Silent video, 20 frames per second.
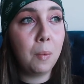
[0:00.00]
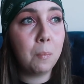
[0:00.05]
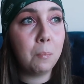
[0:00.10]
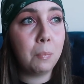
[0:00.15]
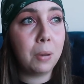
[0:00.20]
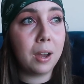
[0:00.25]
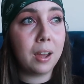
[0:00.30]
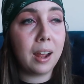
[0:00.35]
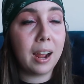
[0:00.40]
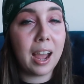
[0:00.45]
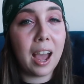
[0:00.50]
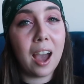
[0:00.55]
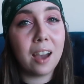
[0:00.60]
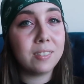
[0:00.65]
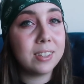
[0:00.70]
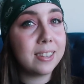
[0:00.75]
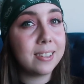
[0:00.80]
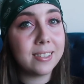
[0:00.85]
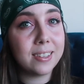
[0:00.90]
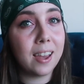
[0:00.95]
but I
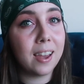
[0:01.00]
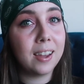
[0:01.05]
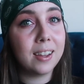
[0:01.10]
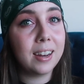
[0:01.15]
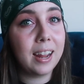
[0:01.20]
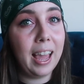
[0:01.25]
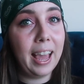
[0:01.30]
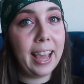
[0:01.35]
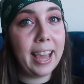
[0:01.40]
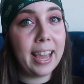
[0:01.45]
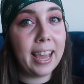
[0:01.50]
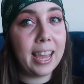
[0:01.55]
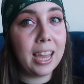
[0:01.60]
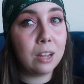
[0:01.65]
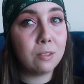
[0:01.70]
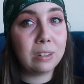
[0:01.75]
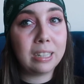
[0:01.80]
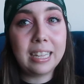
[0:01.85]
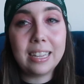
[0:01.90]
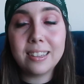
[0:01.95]
haven't set
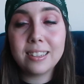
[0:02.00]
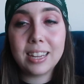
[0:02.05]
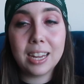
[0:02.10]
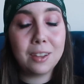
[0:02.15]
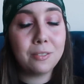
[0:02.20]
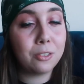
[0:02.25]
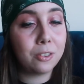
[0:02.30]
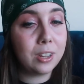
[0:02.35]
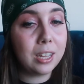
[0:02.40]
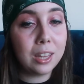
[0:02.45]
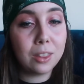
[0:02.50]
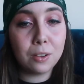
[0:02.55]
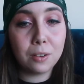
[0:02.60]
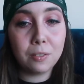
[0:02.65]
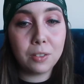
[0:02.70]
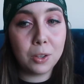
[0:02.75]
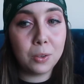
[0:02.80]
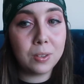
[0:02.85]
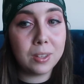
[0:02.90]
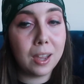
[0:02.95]
a release date for either
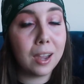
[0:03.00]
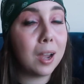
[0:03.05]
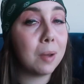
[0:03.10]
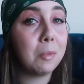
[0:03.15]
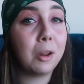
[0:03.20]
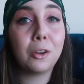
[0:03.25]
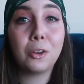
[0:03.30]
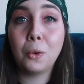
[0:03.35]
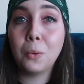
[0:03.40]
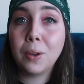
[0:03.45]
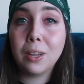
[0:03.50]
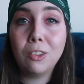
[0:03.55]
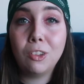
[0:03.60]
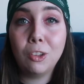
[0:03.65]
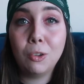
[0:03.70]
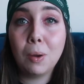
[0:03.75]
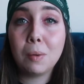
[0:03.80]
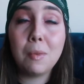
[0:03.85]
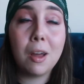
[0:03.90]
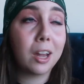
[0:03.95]
of those yet. I'm not going
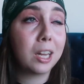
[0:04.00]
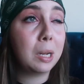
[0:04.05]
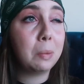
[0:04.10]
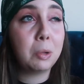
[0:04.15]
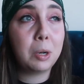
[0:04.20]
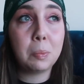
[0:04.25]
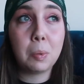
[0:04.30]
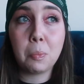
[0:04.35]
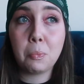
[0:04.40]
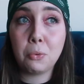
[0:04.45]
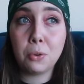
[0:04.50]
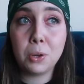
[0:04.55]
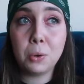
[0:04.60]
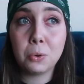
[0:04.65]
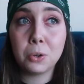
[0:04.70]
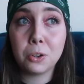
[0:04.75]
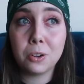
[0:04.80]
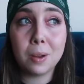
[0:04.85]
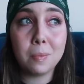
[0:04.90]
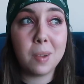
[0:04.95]
to. I'm not gonna put up a
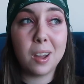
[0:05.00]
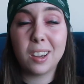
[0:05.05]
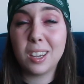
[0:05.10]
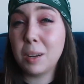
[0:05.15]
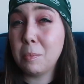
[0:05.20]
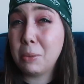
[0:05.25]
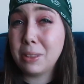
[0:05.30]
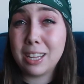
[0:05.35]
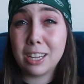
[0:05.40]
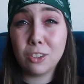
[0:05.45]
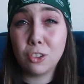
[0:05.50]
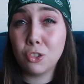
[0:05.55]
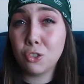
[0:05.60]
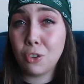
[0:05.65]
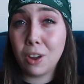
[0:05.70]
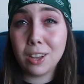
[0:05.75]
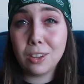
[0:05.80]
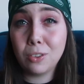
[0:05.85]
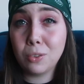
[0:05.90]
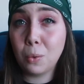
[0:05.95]
pre-order. I'm not gonna put that
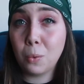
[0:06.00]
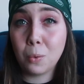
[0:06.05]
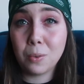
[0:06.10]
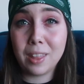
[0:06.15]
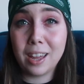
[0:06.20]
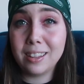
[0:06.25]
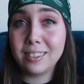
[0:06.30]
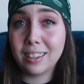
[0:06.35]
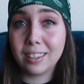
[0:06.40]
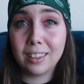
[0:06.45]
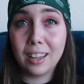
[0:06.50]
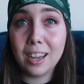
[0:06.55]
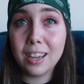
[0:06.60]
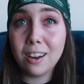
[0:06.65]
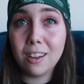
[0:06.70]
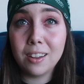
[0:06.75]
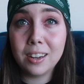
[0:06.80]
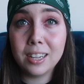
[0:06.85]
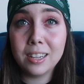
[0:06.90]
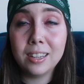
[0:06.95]
stress or that
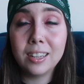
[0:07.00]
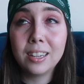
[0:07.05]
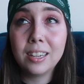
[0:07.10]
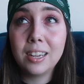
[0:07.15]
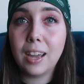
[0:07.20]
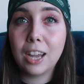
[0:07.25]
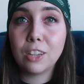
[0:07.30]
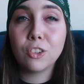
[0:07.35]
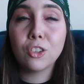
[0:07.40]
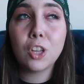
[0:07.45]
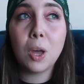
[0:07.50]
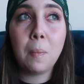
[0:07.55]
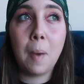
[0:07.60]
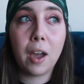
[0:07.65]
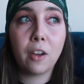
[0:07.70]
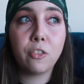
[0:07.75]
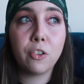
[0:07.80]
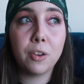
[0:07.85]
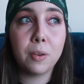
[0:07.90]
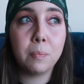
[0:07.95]
deadline on it. I just got
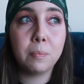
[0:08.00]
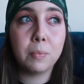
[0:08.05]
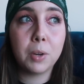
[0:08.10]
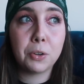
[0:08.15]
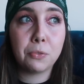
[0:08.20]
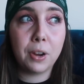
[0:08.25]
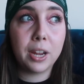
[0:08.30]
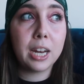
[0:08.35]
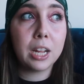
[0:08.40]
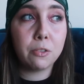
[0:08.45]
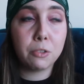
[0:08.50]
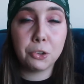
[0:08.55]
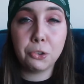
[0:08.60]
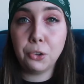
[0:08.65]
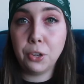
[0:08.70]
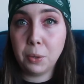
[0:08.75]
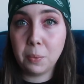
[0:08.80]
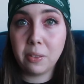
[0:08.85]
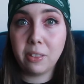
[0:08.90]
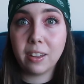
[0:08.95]
back from a writing
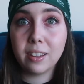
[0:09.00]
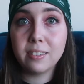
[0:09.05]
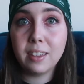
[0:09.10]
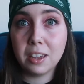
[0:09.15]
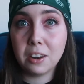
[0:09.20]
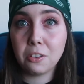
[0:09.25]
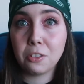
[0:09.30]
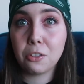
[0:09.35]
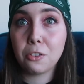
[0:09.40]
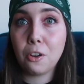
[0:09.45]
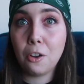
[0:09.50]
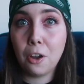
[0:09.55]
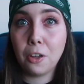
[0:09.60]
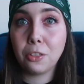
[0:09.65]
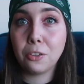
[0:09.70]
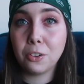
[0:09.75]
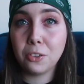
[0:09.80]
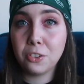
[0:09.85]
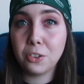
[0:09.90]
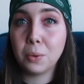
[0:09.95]
retreat with like 10 other
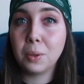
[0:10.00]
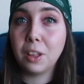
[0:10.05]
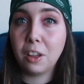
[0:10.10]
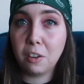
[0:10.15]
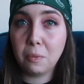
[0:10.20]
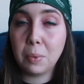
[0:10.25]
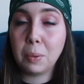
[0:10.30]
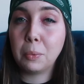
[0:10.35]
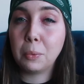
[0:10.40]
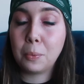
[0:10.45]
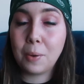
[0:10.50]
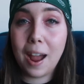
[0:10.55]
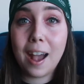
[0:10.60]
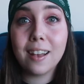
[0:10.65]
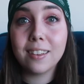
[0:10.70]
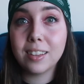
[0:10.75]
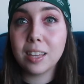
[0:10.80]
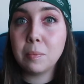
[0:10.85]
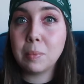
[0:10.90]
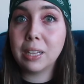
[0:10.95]
authors. So a lot of people were
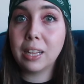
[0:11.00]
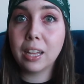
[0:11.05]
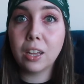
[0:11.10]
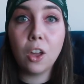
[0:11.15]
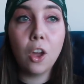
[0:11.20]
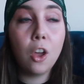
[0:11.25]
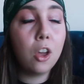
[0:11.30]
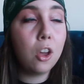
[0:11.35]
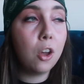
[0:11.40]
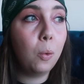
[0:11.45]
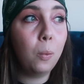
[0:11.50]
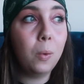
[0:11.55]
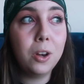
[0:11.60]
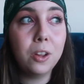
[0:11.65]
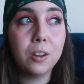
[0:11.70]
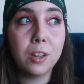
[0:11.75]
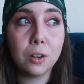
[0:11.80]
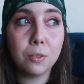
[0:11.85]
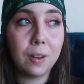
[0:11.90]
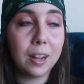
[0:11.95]
asking me like, what are
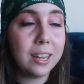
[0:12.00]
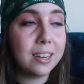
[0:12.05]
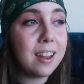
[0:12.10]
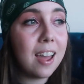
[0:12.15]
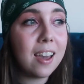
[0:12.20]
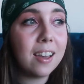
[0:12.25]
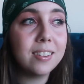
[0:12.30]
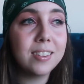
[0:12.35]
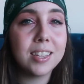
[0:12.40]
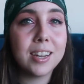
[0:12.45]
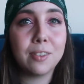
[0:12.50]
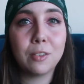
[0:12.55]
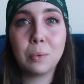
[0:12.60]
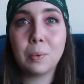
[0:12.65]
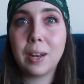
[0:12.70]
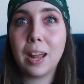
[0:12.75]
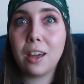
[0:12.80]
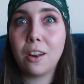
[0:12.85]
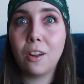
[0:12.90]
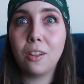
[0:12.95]
you gonna write next? And
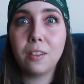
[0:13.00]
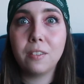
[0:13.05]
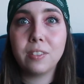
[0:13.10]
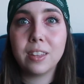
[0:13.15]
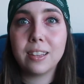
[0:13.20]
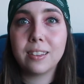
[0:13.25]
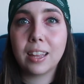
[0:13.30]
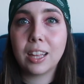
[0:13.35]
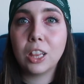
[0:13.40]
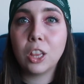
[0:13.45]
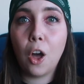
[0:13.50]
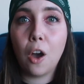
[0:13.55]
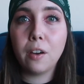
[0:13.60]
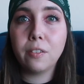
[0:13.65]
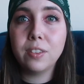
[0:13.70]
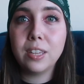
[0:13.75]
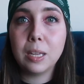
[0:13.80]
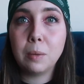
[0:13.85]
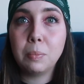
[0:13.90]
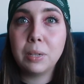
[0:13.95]
everyone had all of these like
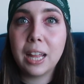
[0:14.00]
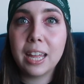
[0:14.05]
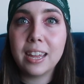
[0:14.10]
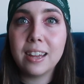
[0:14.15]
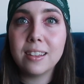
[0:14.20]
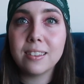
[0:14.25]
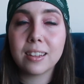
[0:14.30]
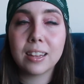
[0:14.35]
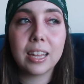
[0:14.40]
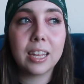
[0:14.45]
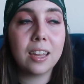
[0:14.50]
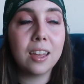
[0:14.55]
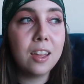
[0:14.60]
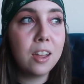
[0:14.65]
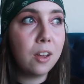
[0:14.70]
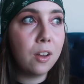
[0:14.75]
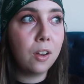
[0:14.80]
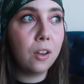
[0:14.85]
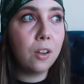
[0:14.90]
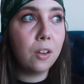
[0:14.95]
lofty plans and like
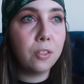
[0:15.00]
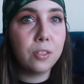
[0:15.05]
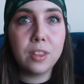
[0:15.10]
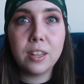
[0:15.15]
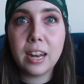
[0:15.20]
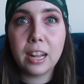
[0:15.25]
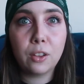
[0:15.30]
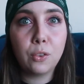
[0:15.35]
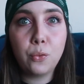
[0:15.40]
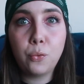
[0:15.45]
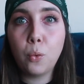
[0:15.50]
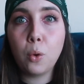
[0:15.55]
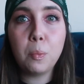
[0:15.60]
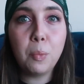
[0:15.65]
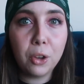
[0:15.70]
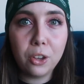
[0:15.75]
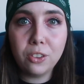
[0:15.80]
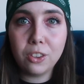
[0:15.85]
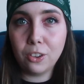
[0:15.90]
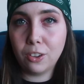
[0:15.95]
the next four
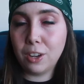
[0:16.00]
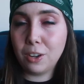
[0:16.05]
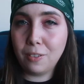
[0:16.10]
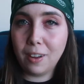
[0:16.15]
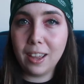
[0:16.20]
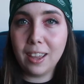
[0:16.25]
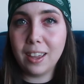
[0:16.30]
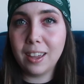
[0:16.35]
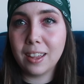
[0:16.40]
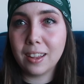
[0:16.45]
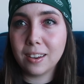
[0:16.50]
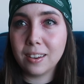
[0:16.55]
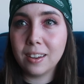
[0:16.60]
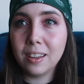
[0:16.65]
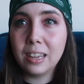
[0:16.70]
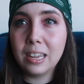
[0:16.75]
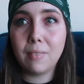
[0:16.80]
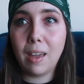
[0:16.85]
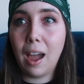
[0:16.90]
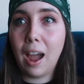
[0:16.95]
books they're gonna write. And
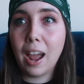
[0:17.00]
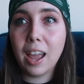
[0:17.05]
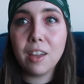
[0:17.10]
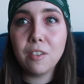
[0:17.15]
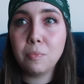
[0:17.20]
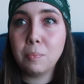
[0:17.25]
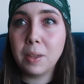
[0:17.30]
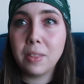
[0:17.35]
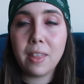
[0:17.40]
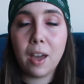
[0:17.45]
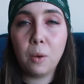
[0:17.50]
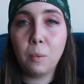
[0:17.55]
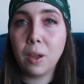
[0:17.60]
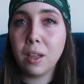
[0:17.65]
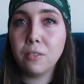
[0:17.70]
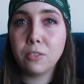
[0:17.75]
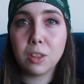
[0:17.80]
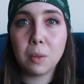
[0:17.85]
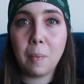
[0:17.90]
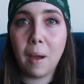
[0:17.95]
I have been that
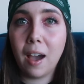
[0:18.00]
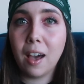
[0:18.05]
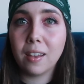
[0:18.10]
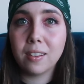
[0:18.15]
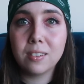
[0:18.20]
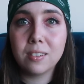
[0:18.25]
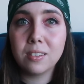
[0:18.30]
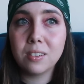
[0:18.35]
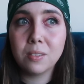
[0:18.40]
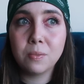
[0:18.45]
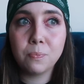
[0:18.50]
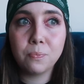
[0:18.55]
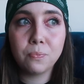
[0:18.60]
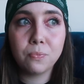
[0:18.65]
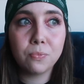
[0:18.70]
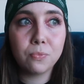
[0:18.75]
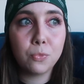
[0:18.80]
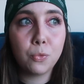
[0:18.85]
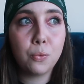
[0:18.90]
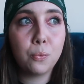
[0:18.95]
way for the past
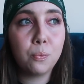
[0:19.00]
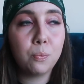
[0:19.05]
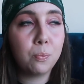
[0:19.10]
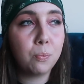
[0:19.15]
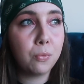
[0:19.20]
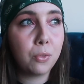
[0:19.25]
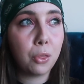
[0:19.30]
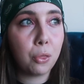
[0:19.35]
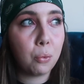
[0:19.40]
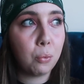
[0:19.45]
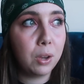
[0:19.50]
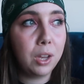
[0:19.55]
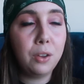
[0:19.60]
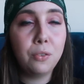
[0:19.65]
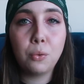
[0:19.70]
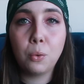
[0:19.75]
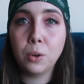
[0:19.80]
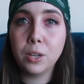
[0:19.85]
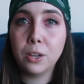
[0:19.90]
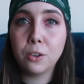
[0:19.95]

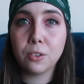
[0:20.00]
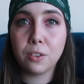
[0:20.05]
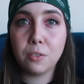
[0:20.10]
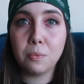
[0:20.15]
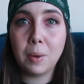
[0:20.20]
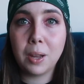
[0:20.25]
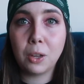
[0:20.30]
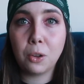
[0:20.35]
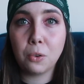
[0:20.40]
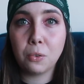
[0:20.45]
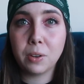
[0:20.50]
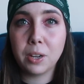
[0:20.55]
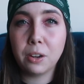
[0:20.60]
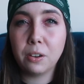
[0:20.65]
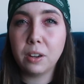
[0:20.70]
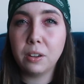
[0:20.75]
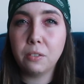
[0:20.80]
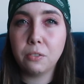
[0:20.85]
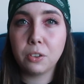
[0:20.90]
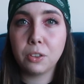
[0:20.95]
3-4 years of my
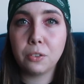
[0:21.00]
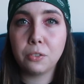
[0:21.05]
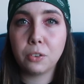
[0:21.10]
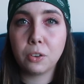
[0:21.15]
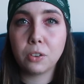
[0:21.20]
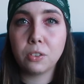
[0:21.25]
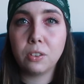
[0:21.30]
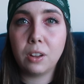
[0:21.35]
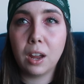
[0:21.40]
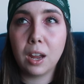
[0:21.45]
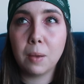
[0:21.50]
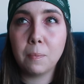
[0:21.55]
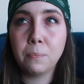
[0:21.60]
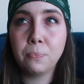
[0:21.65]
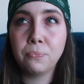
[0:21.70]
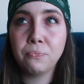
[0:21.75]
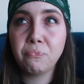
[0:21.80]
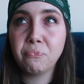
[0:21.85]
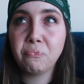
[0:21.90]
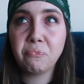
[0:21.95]
career, and for the first
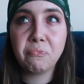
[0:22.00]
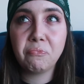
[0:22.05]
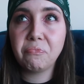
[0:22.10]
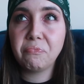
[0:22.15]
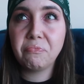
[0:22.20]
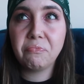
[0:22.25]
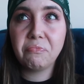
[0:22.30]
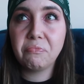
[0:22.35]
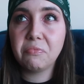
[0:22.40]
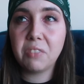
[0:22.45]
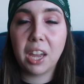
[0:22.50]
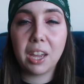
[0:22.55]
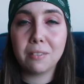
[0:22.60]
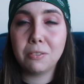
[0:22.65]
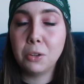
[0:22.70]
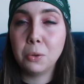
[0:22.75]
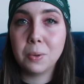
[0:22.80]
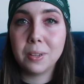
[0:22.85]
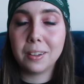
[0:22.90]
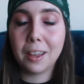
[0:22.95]
time I
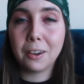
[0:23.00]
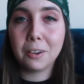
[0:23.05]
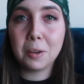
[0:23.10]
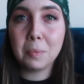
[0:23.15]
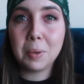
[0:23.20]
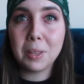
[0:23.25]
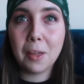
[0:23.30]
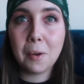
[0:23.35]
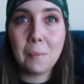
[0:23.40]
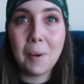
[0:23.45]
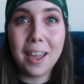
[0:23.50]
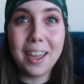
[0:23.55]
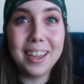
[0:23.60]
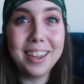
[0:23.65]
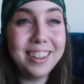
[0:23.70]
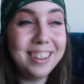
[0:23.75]
have no desire to be that way.